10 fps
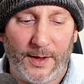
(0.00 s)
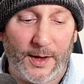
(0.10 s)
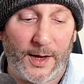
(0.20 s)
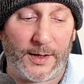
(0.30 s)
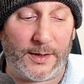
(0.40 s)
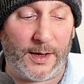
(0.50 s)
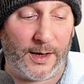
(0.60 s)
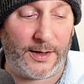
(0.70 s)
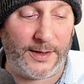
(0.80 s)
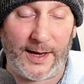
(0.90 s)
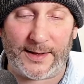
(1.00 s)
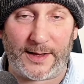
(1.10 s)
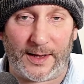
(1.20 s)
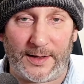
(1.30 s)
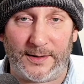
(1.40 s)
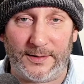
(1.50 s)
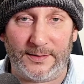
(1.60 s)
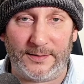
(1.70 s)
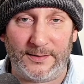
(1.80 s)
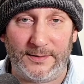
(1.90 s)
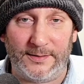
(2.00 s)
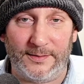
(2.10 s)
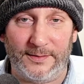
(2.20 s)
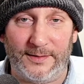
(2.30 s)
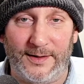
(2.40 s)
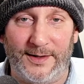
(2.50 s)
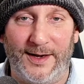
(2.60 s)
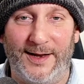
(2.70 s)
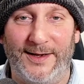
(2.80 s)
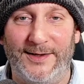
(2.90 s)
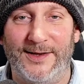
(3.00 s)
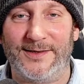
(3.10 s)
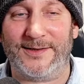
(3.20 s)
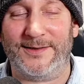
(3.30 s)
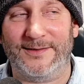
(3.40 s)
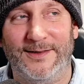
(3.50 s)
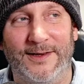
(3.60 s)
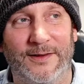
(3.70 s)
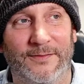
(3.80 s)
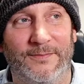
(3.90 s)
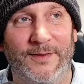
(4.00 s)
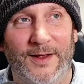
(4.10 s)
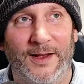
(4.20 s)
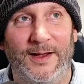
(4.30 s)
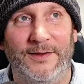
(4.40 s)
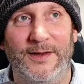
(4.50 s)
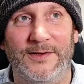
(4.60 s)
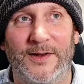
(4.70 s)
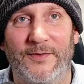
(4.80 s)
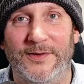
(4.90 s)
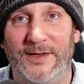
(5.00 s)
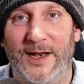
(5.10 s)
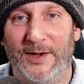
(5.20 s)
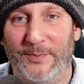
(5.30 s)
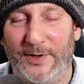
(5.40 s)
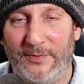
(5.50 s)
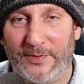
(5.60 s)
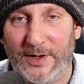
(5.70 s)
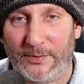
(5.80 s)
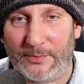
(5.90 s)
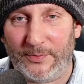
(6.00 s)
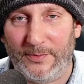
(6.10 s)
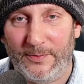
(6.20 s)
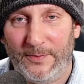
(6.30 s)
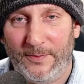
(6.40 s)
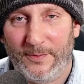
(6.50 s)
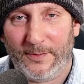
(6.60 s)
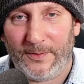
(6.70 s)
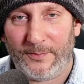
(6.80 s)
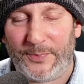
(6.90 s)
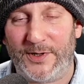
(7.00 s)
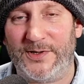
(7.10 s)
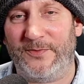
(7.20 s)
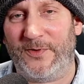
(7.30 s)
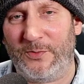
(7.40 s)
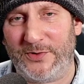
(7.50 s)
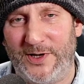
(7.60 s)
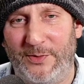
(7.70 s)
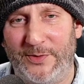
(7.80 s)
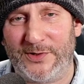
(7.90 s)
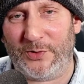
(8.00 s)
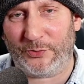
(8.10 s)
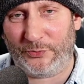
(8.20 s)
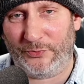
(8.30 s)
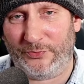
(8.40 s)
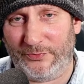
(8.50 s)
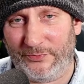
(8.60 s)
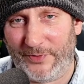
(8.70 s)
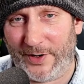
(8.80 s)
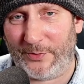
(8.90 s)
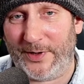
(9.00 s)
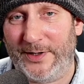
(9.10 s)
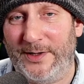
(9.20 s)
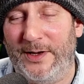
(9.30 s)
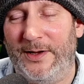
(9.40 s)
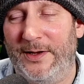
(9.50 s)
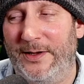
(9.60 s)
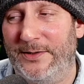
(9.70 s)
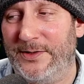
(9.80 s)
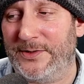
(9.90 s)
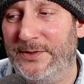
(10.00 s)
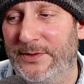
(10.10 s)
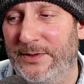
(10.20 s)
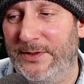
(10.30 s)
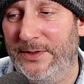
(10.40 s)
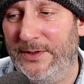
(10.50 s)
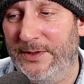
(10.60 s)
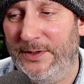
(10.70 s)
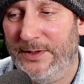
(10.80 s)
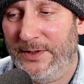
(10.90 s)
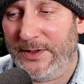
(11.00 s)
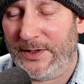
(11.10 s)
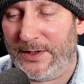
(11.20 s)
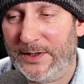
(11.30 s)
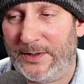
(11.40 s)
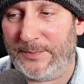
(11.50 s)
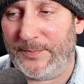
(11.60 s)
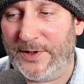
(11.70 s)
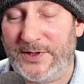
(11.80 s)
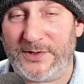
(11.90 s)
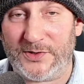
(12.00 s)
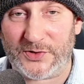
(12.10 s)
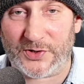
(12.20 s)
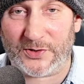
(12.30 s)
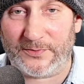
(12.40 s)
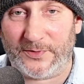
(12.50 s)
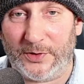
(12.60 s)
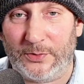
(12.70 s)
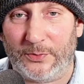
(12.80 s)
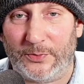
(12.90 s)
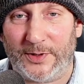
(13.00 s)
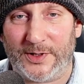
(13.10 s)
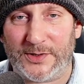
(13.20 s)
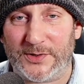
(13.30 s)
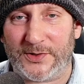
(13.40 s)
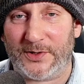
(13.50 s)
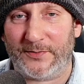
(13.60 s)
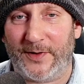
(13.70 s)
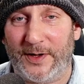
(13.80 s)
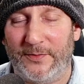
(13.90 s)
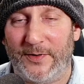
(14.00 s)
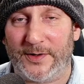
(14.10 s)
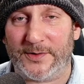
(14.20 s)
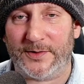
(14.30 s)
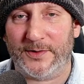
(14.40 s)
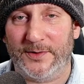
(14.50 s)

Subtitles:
And I get that. And it does give us an element of guilt, but it's a false guilt. It's not real. It doesn't serve you. It doesn't serve any of us.